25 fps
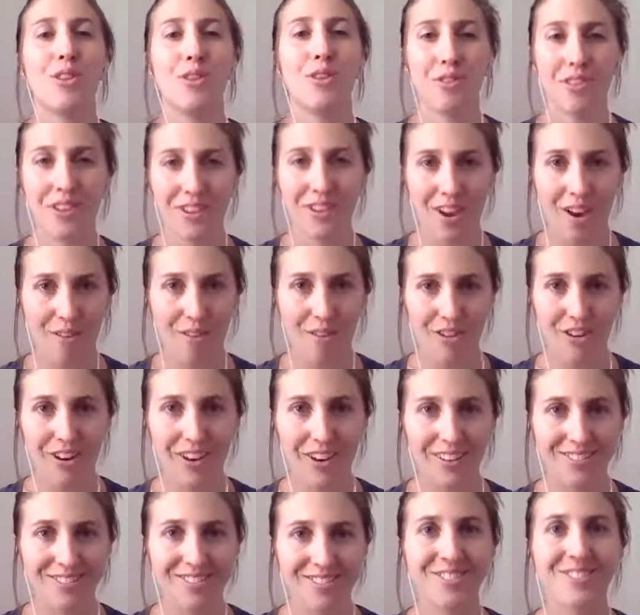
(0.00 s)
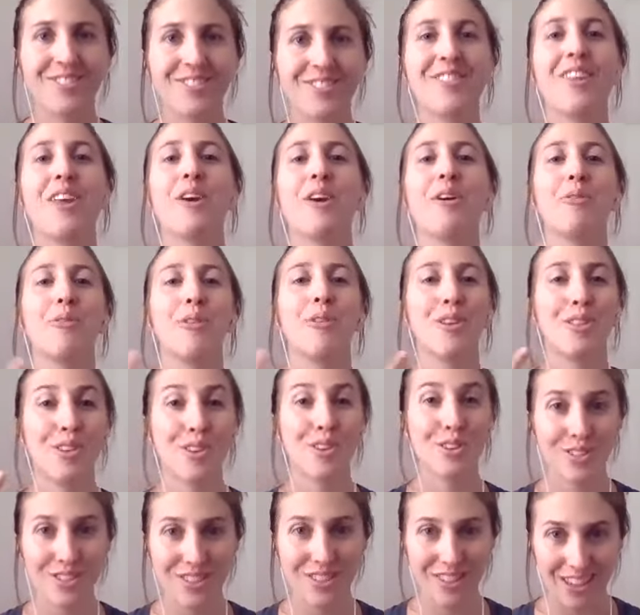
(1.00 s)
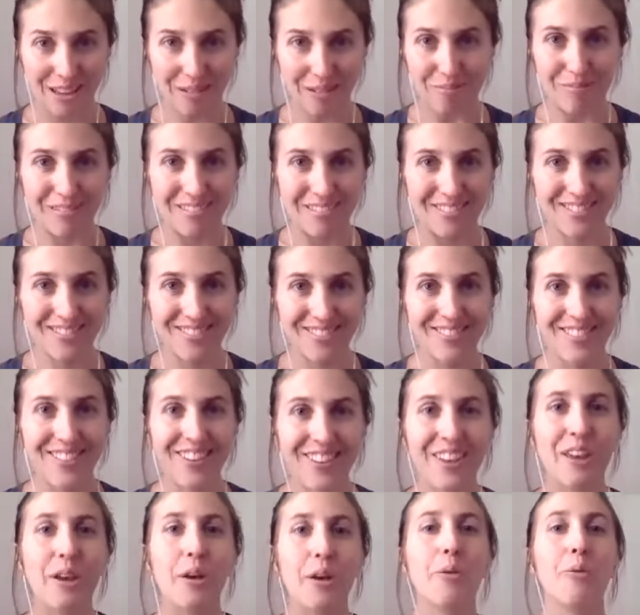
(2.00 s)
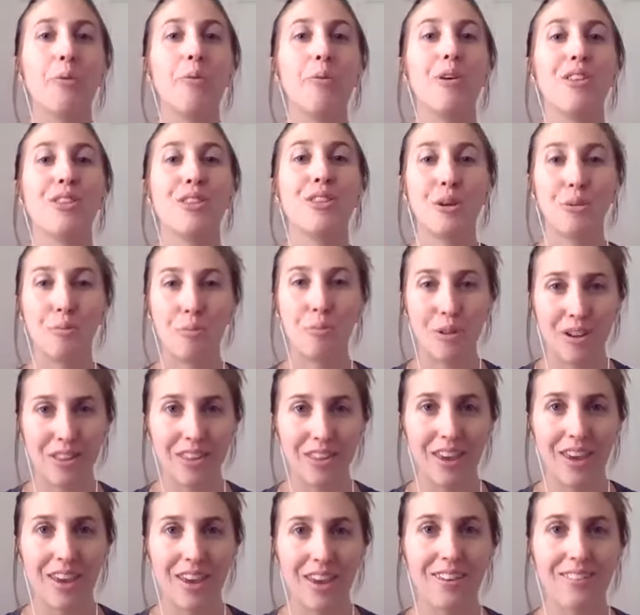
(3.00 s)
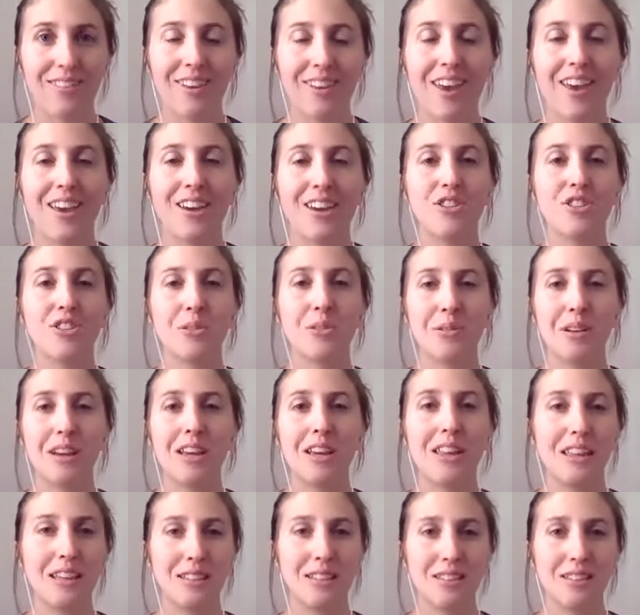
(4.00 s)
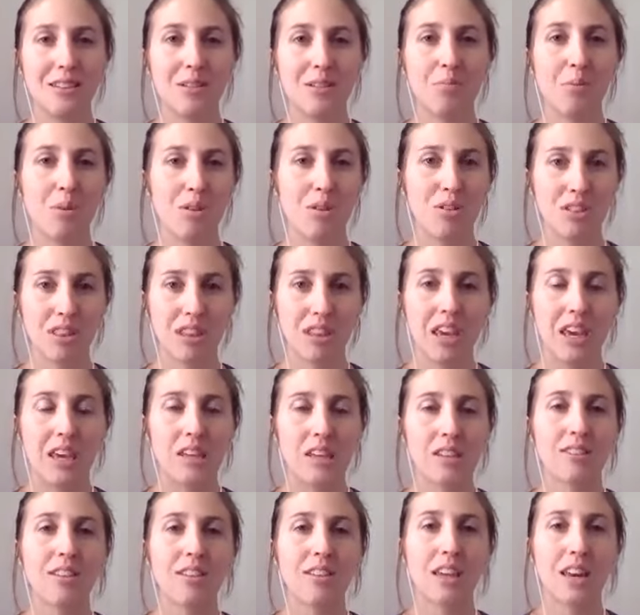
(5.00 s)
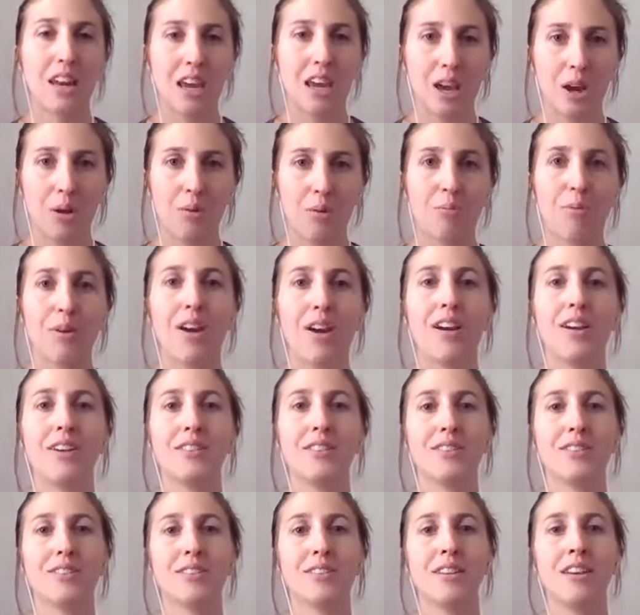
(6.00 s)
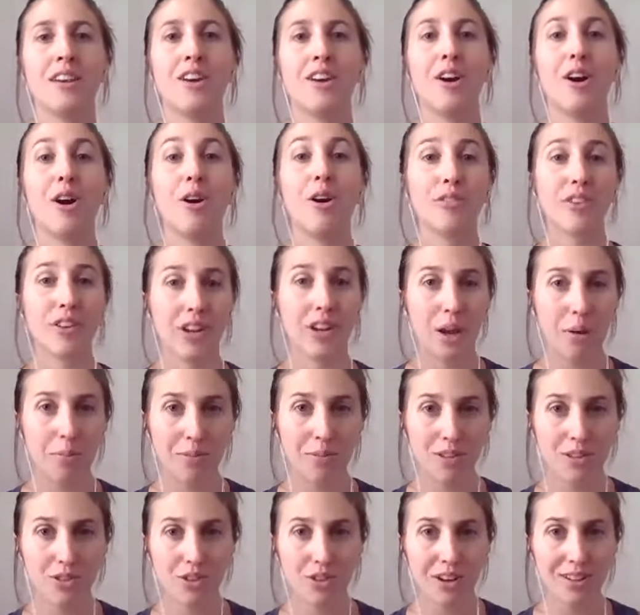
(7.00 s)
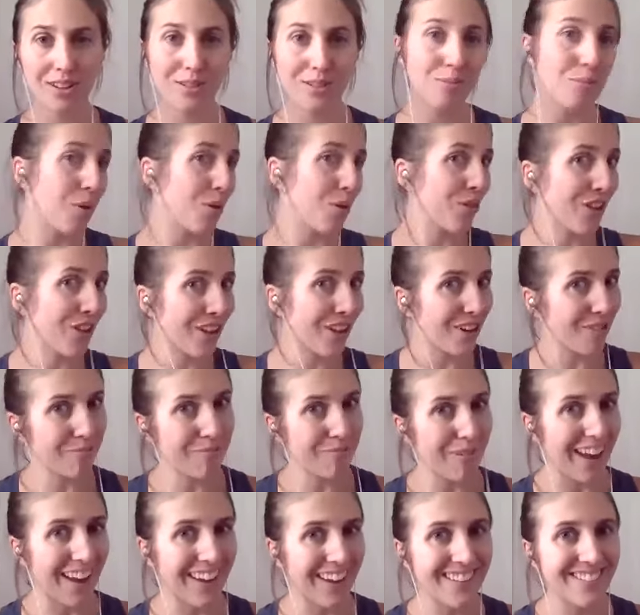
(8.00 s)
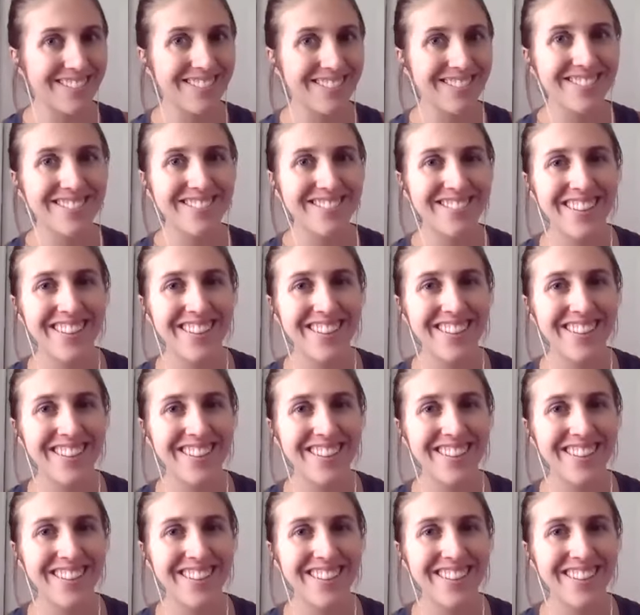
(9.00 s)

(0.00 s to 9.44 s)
with your recovery, with your sleep, with your breathing, and doing these simple things can help us overcome the stress, both good and bad.